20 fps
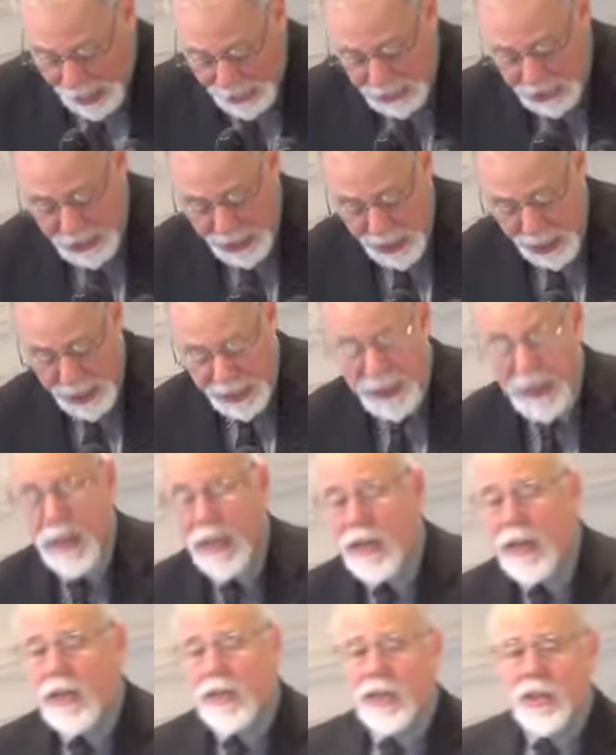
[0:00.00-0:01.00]
Einstein
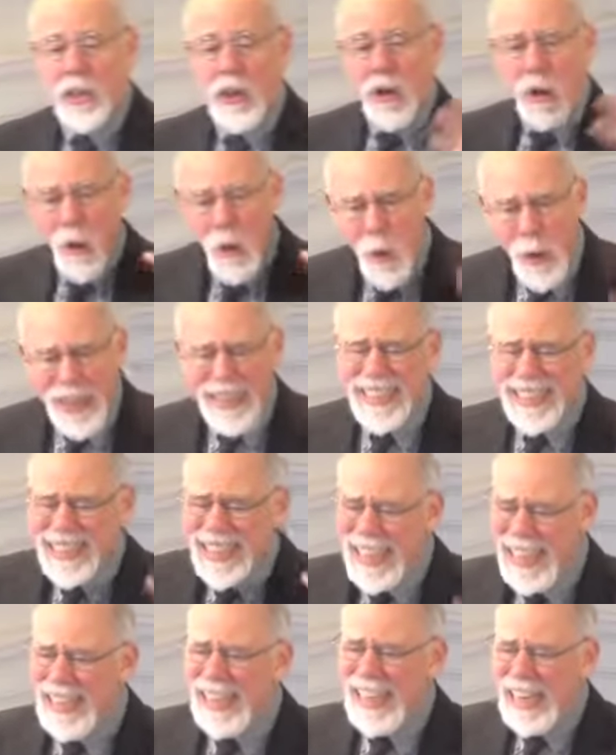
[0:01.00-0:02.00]
to
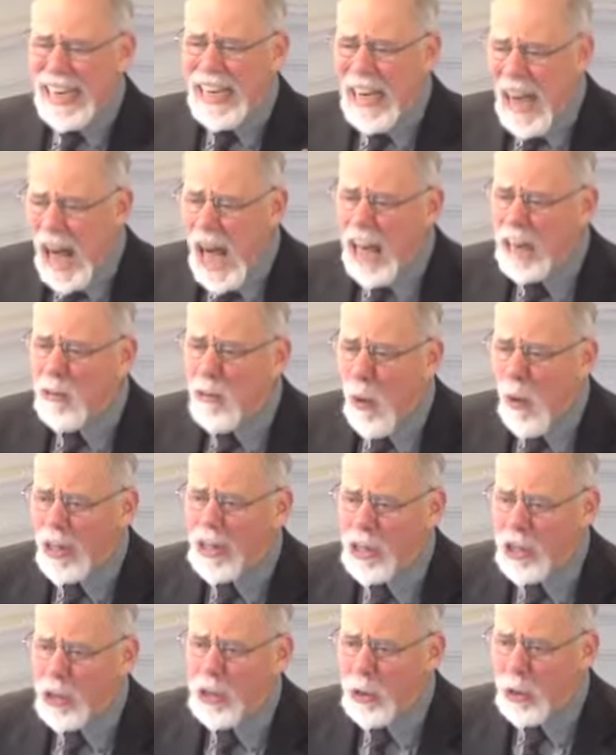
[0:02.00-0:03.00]
quit telling God
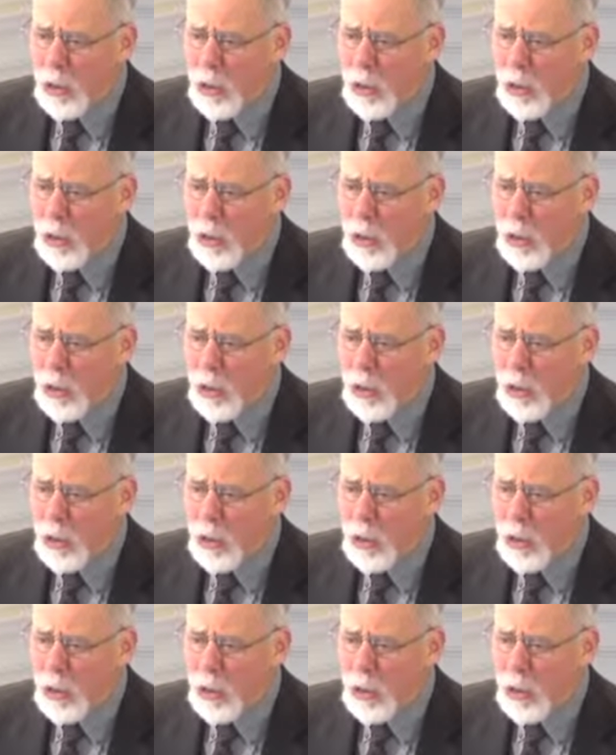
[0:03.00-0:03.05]
what to